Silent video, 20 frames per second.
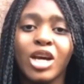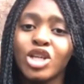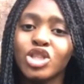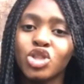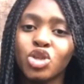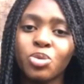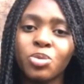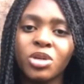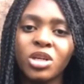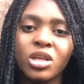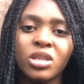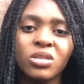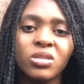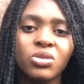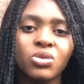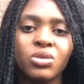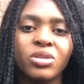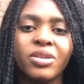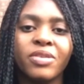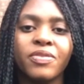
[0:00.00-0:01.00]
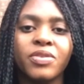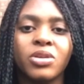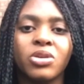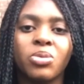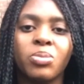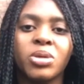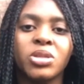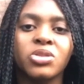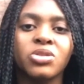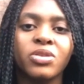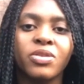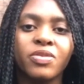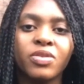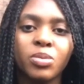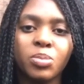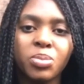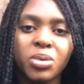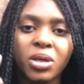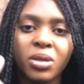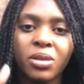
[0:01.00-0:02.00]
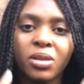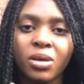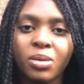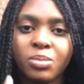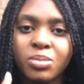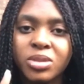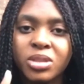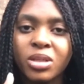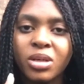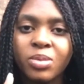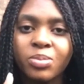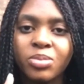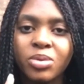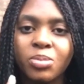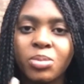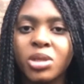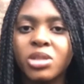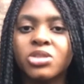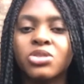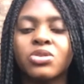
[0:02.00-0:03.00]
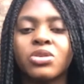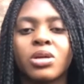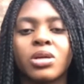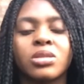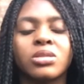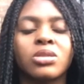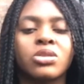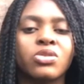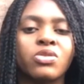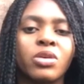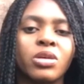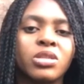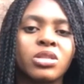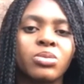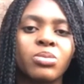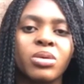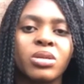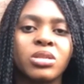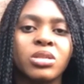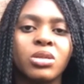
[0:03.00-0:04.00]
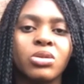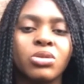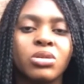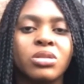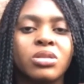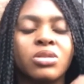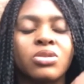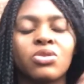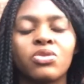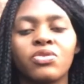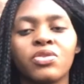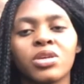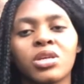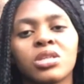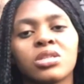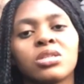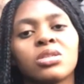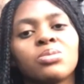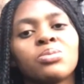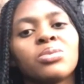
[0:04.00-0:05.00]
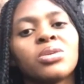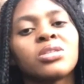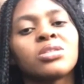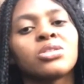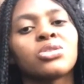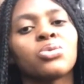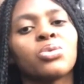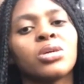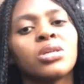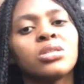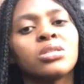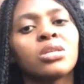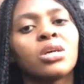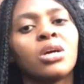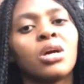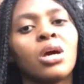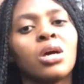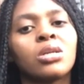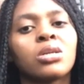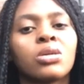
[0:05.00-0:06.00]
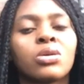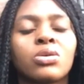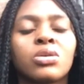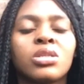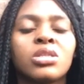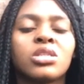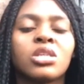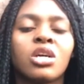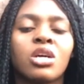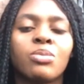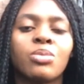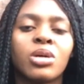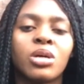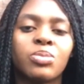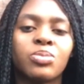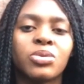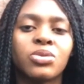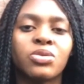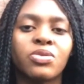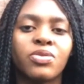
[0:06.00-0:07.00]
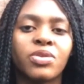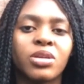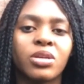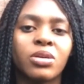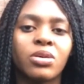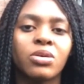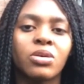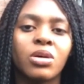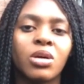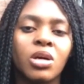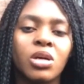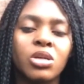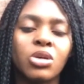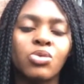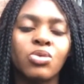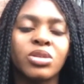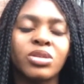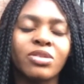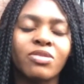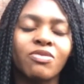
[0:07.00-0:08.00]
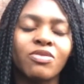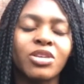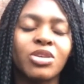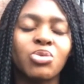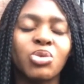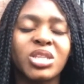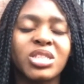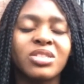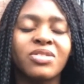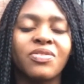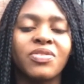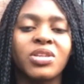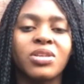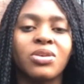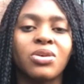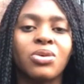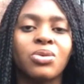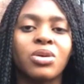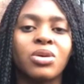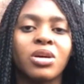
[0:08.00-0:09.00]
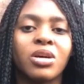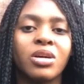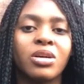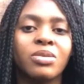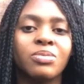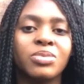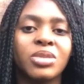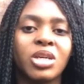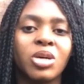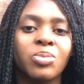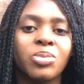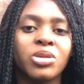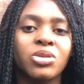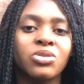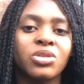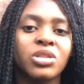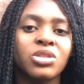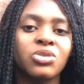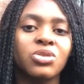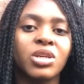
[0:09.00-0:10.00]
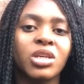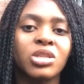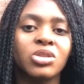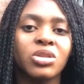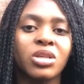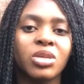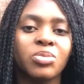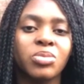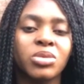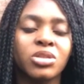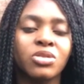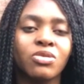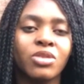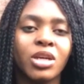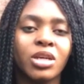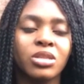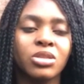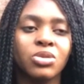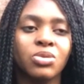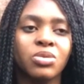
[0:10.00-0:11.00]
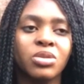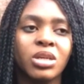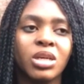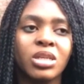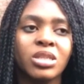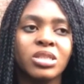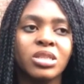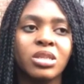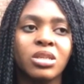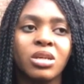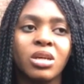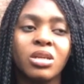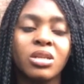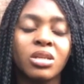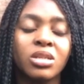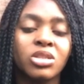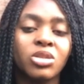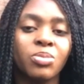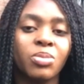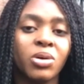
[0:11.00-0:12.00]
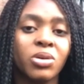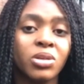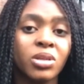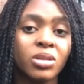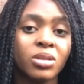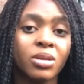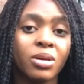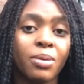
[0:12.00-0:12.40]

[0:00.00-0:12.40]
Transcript: So if you guys enjoyed that video, make sure you give it a big thumbs up. Make sure you guys subscribe to my channel, hit the notification button twice to know each time I upload a video. Request a video down below that you guys would like me to react to next. And yeah, that's about it.